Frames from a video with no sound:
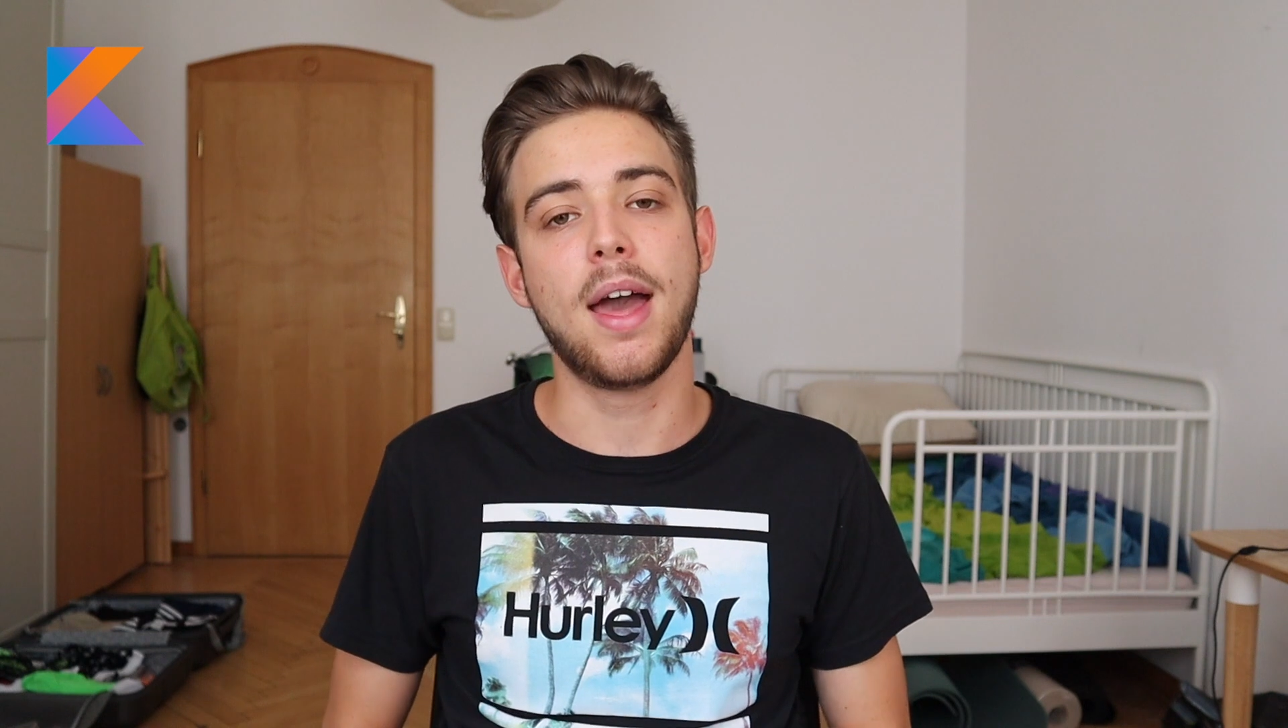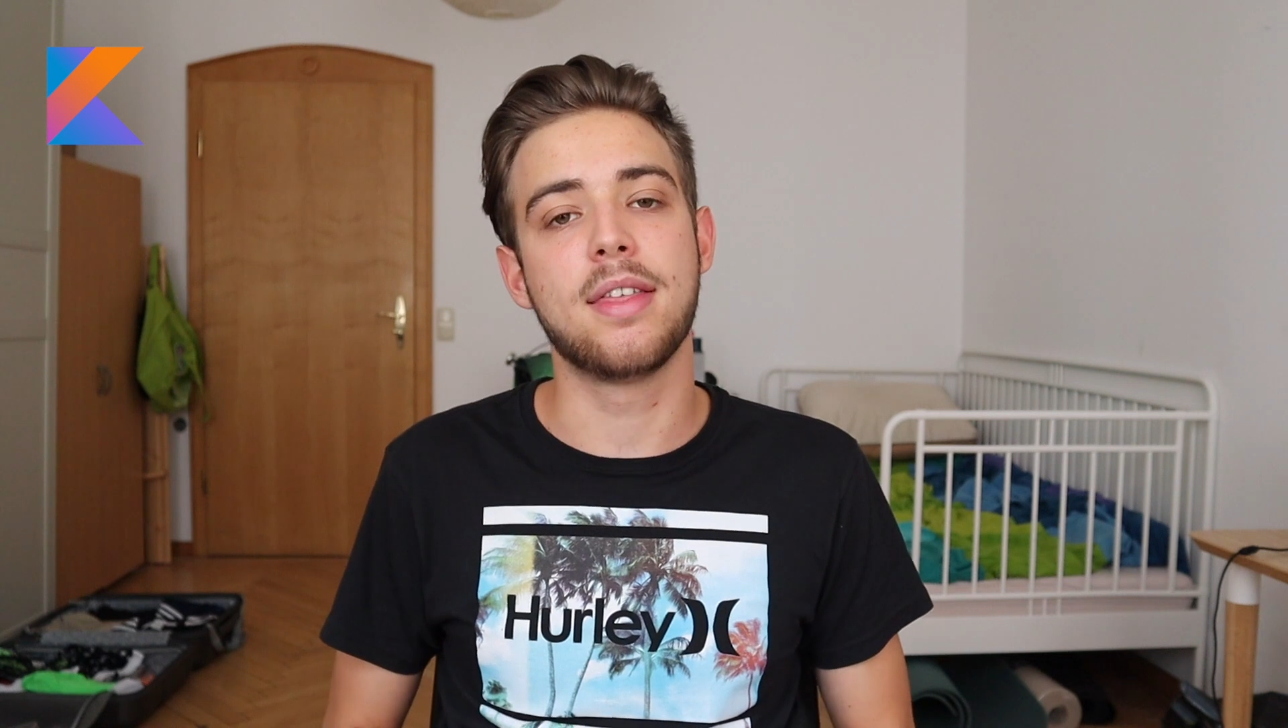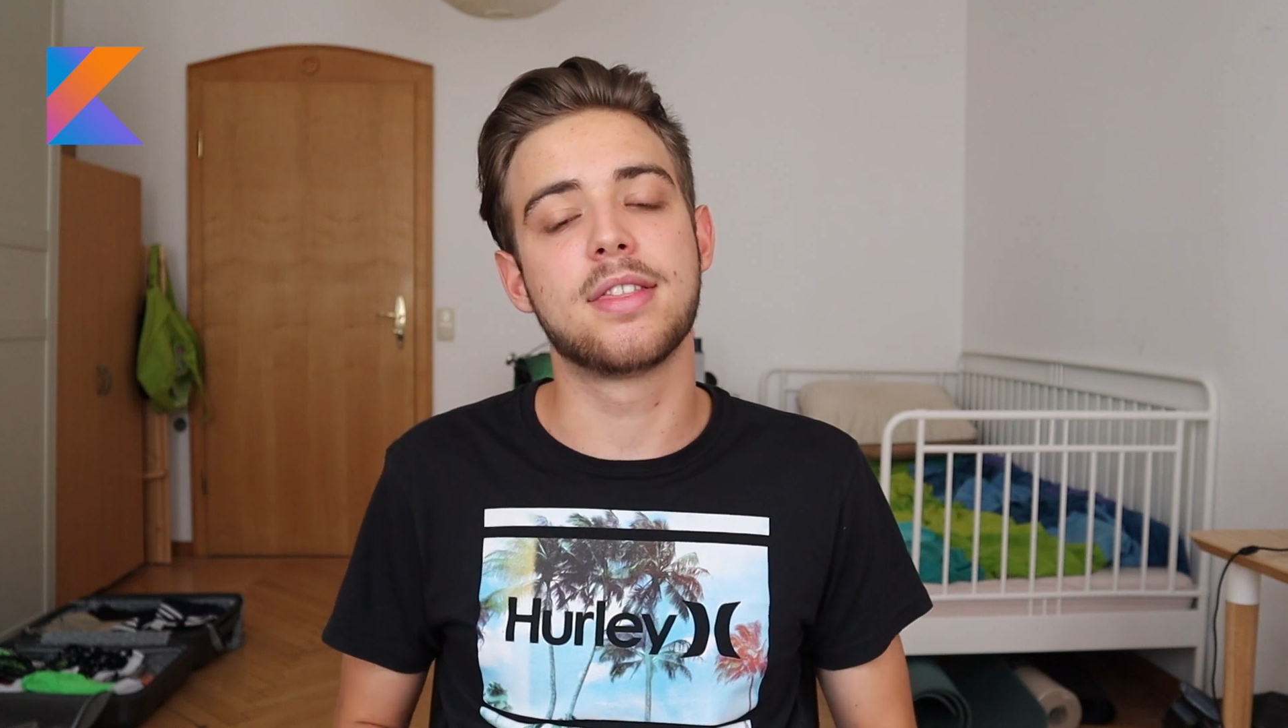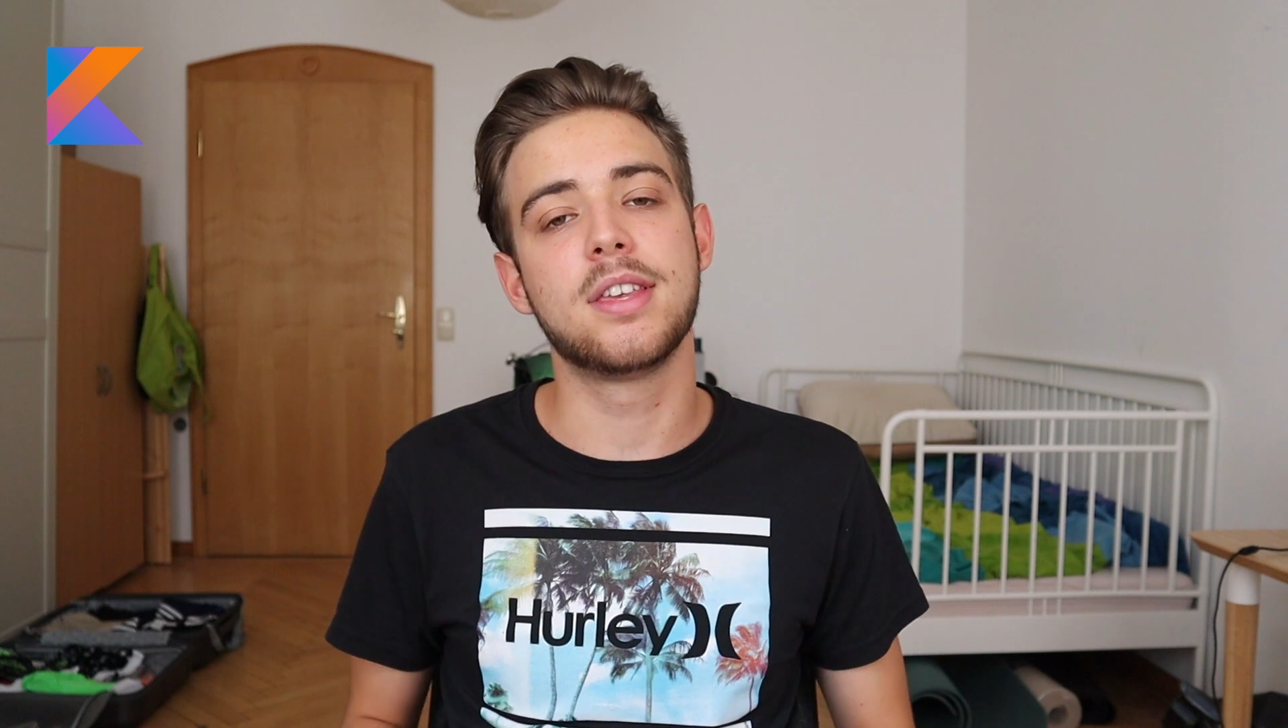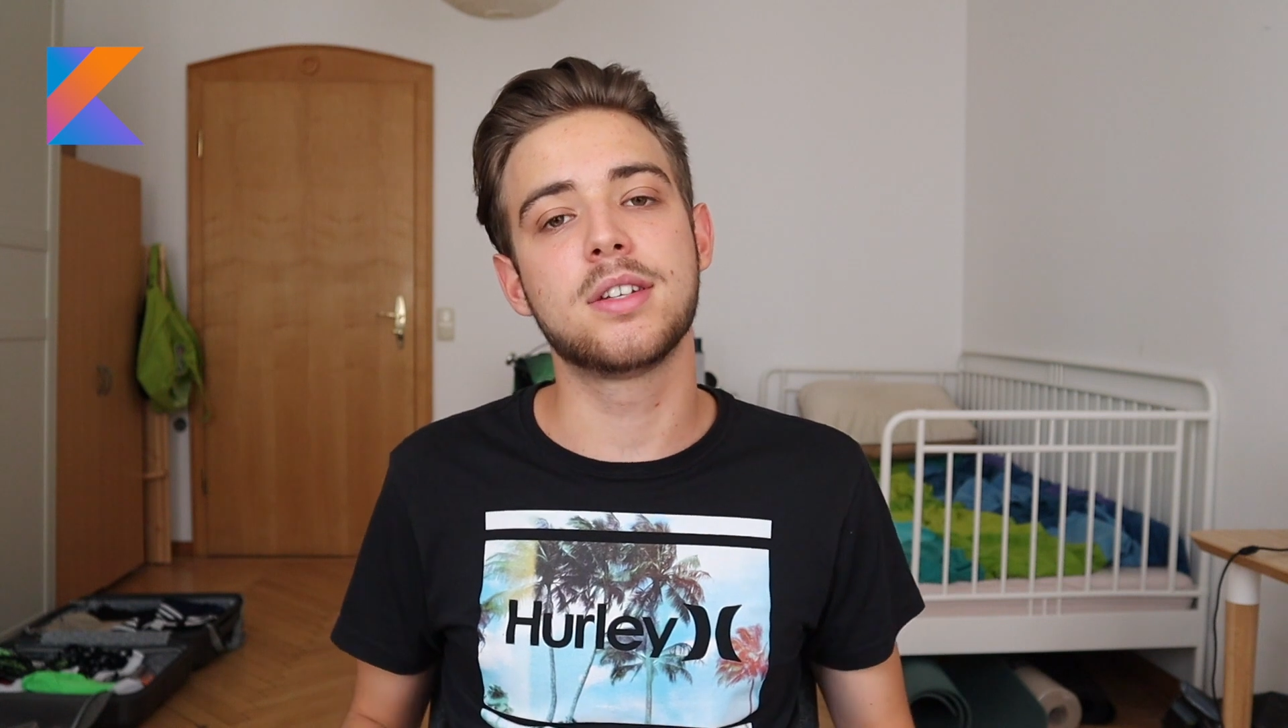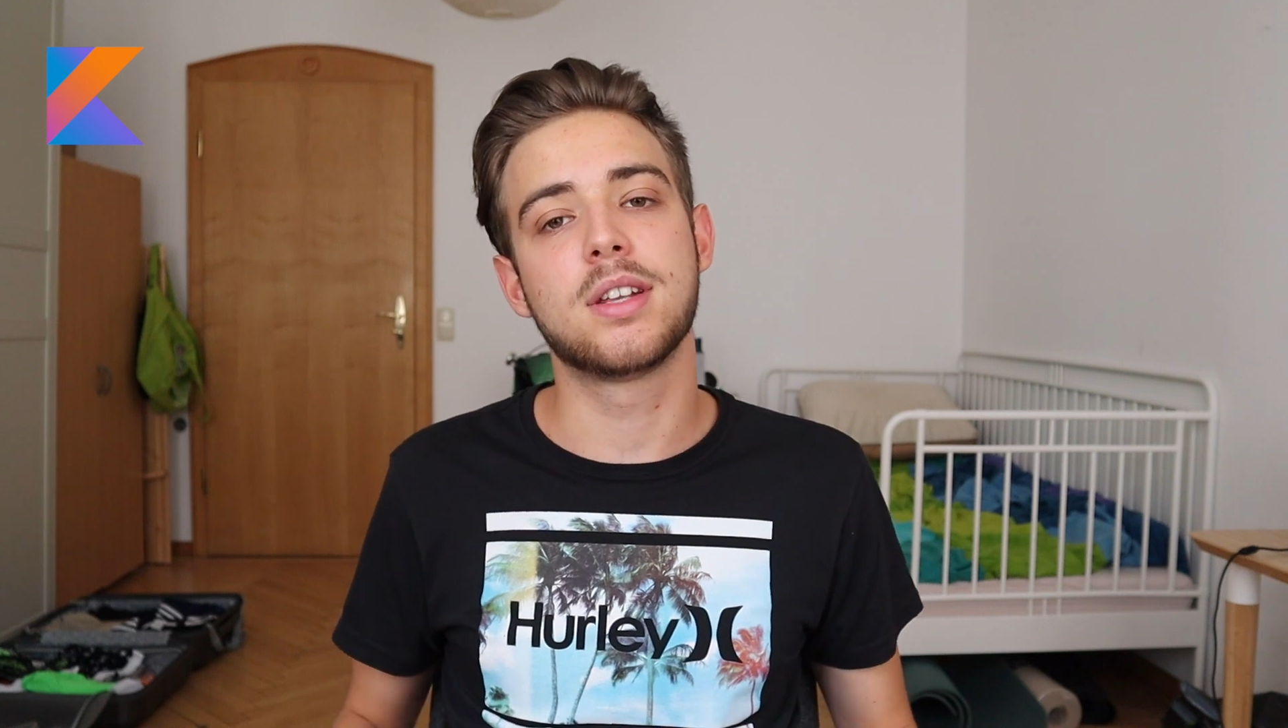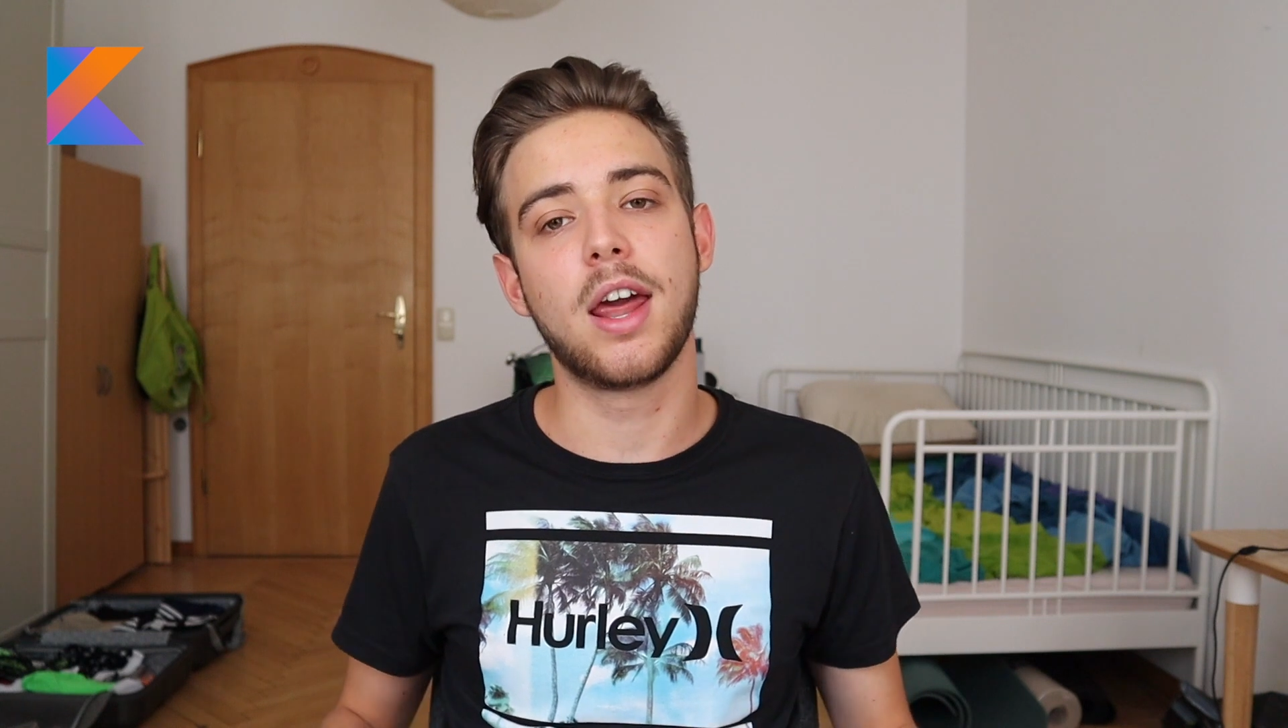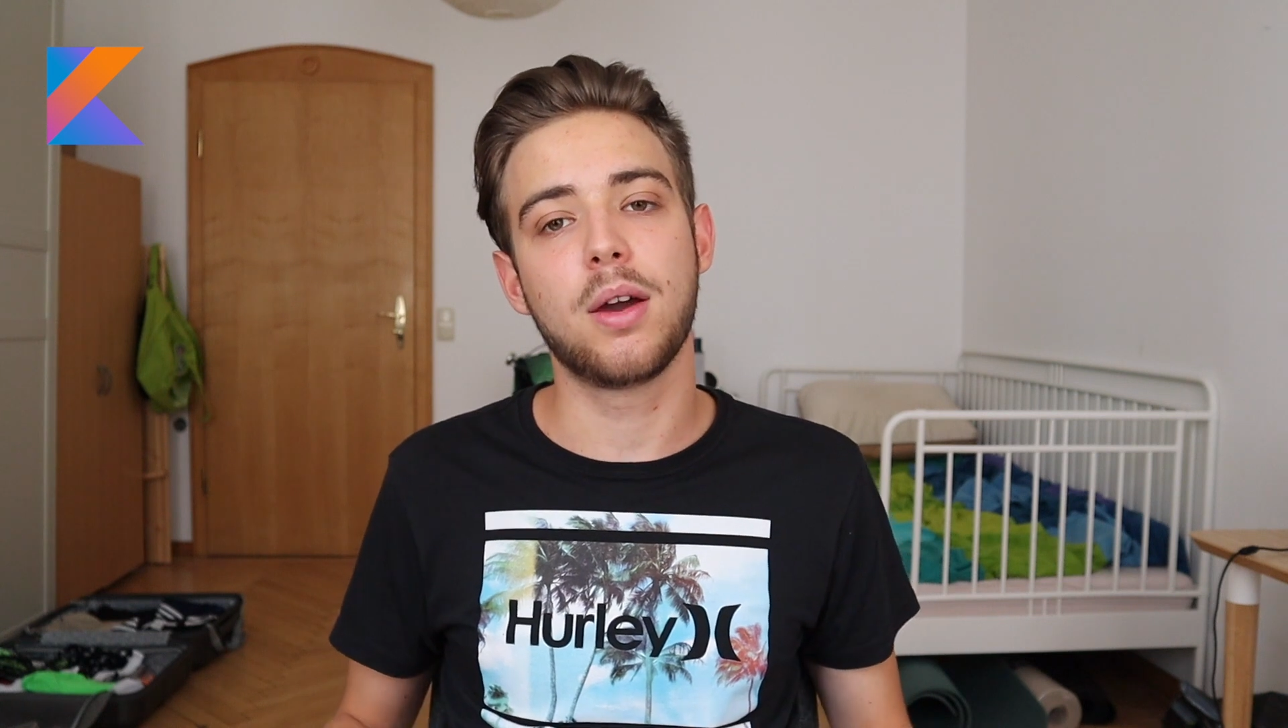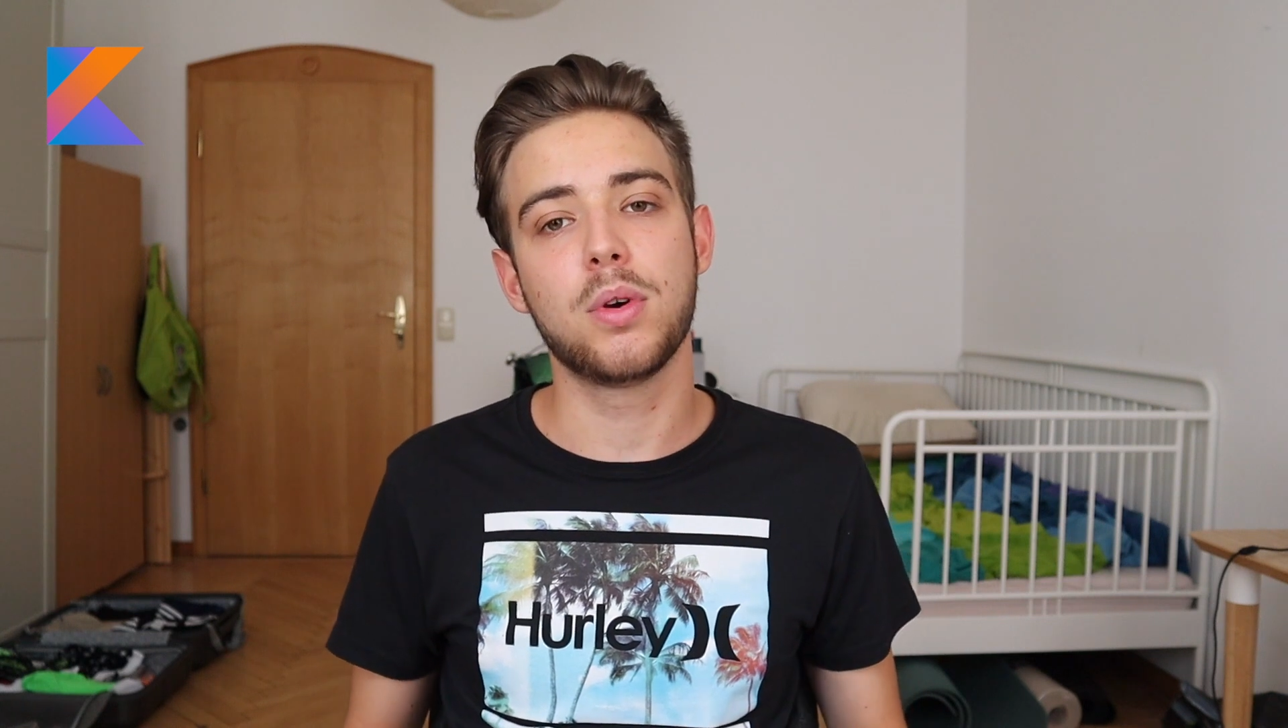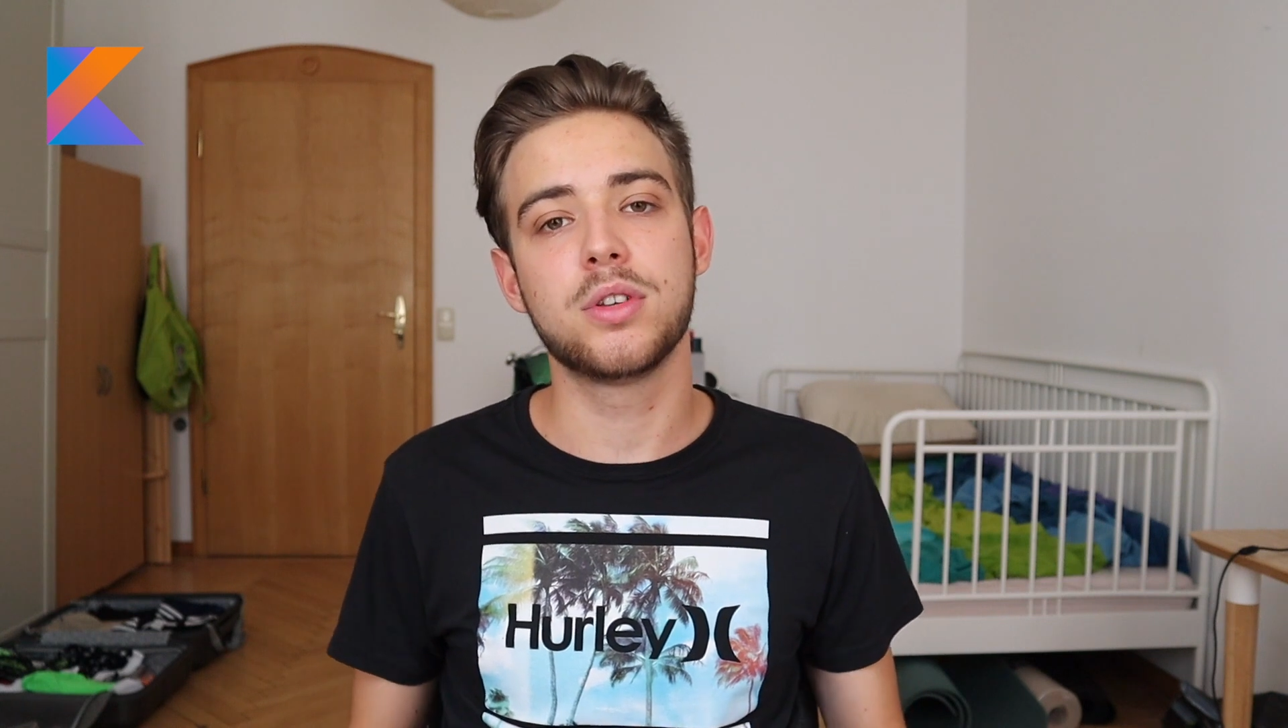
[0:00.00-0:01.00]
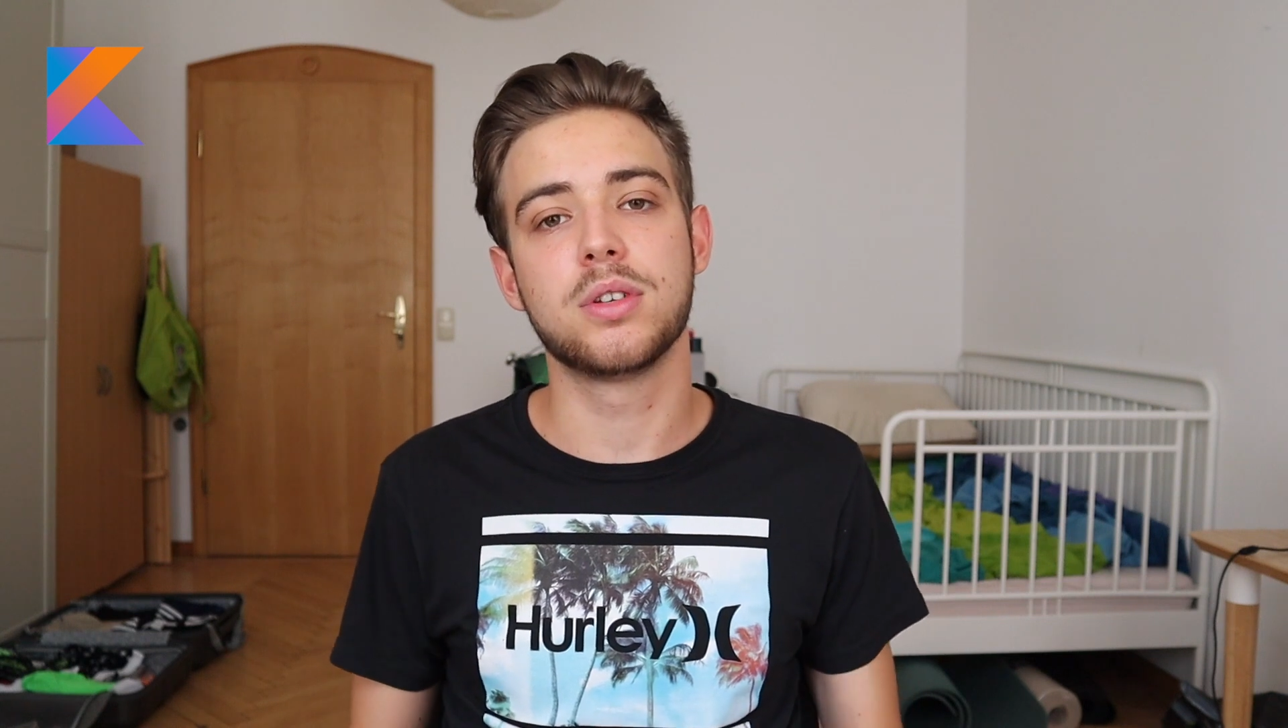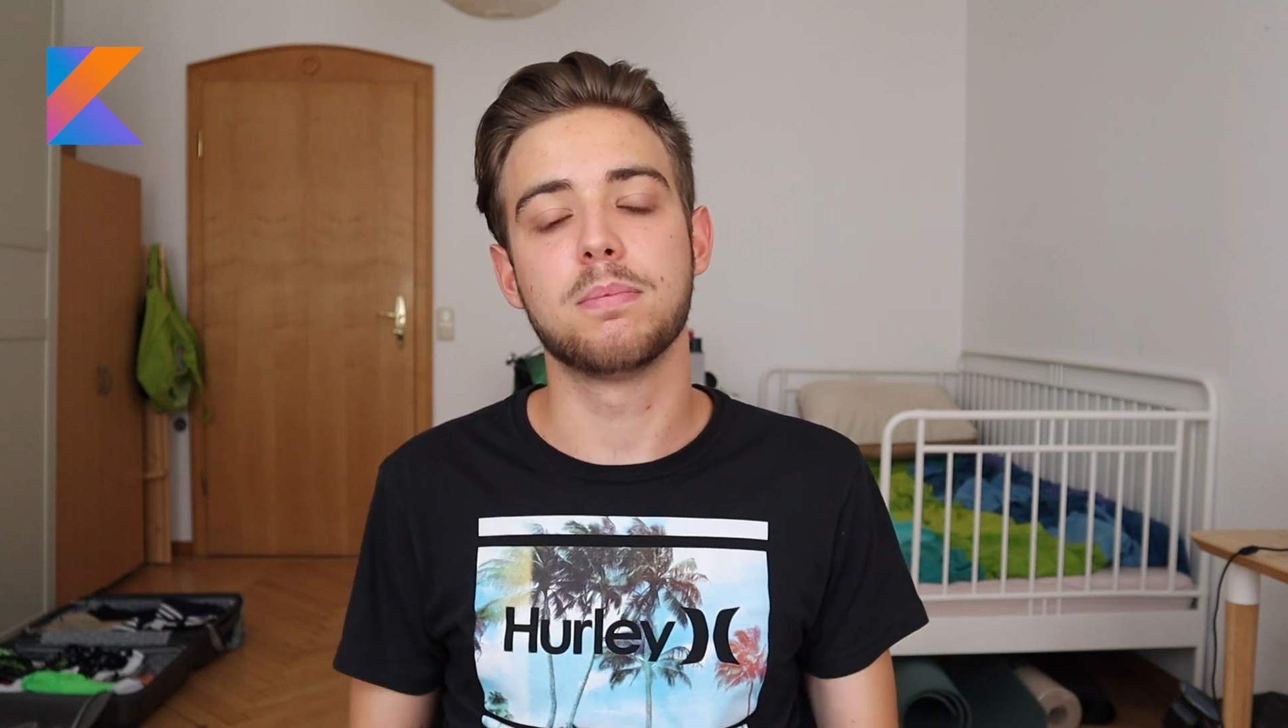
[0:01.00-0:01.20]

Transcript: And this language,